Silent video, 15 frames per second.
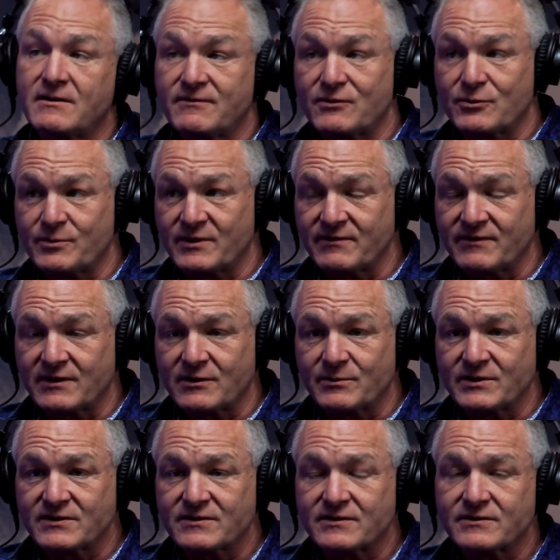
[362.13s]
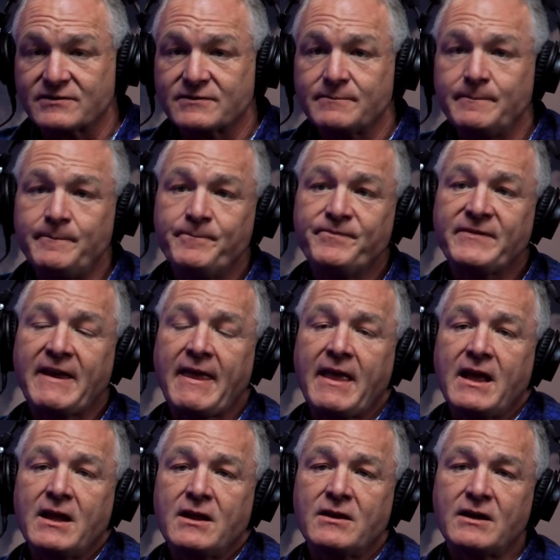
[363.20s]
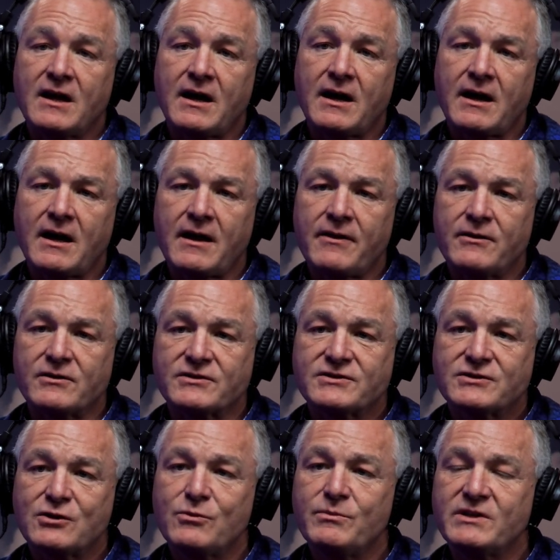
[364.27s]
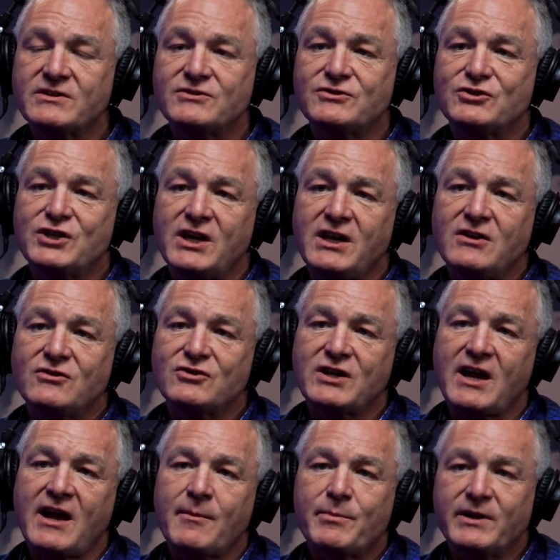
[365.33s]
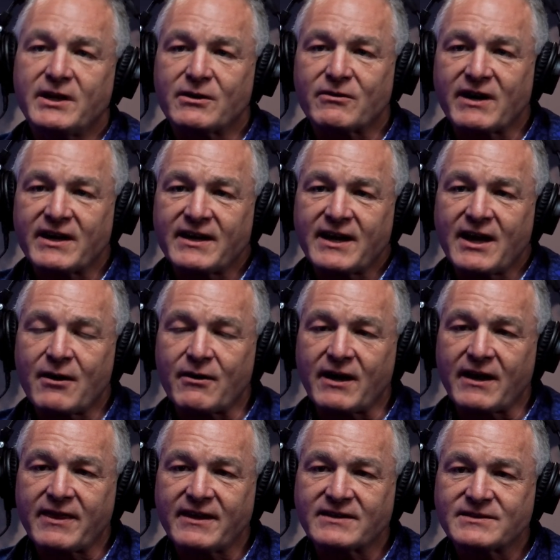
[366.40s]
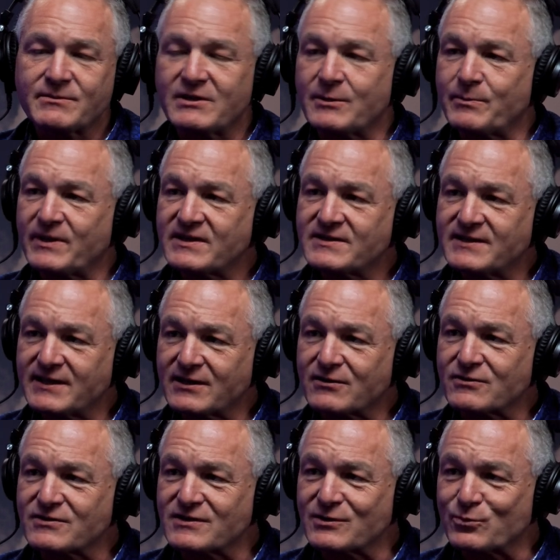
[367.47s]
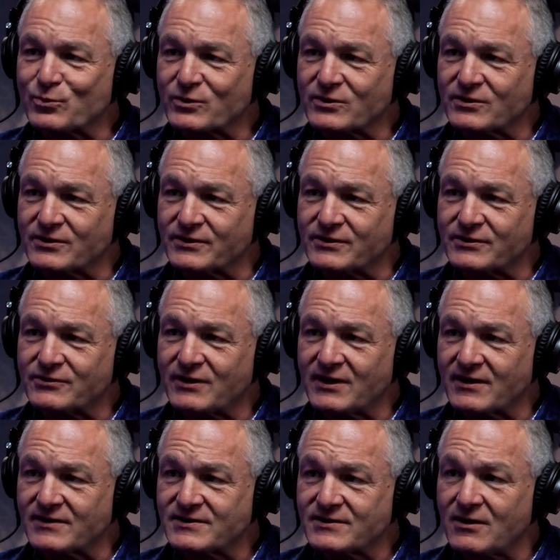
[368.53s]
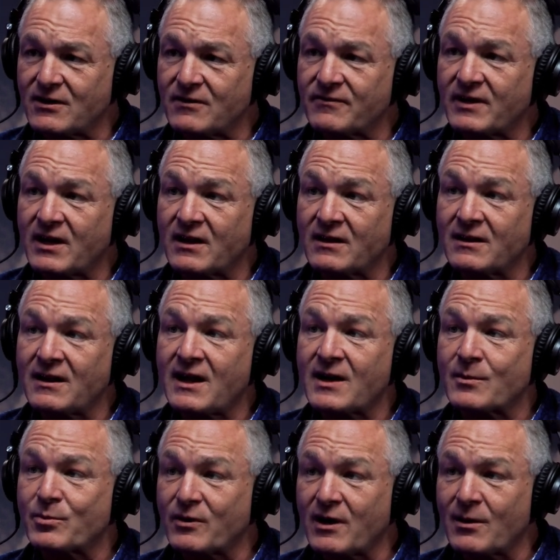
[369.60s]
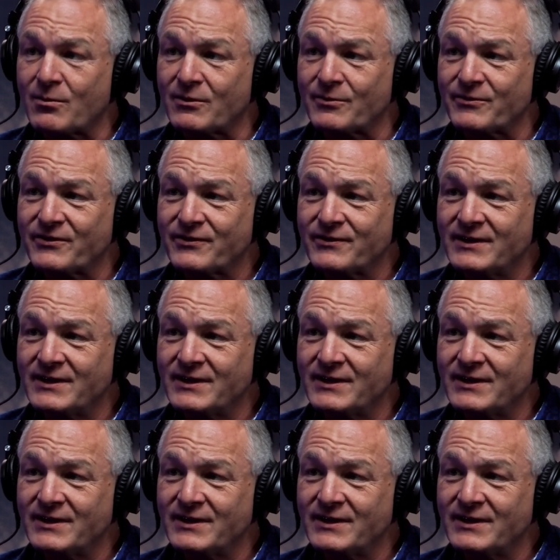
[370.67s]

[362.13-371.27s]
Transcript: of urban environments there's there's so much change happening right now and i think some of the best thinkers in the world are trying to solve a lot of problems